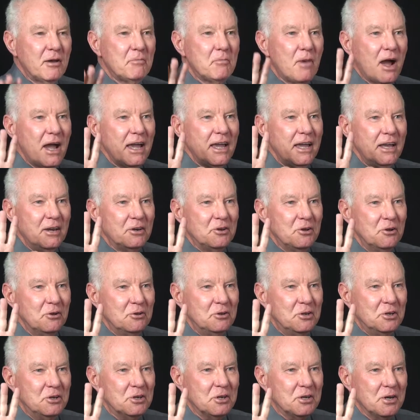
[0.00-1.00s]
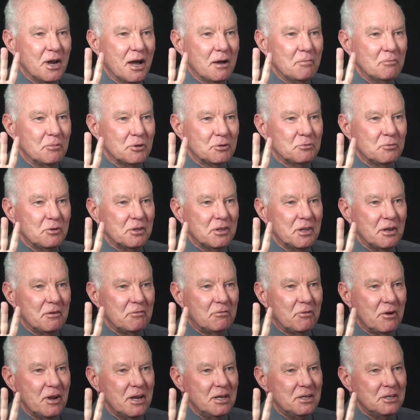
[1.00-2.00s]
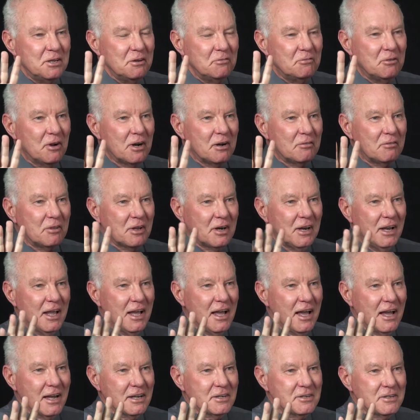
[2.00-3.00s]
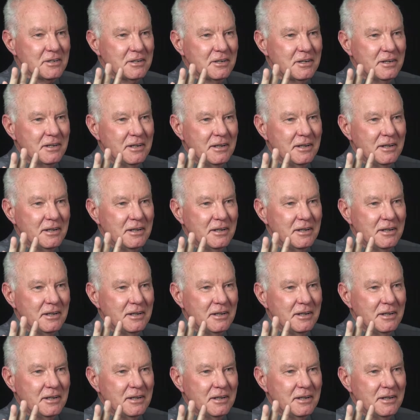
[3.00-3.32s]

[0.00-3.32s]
making 2-digit numbers with their friends in front of the class.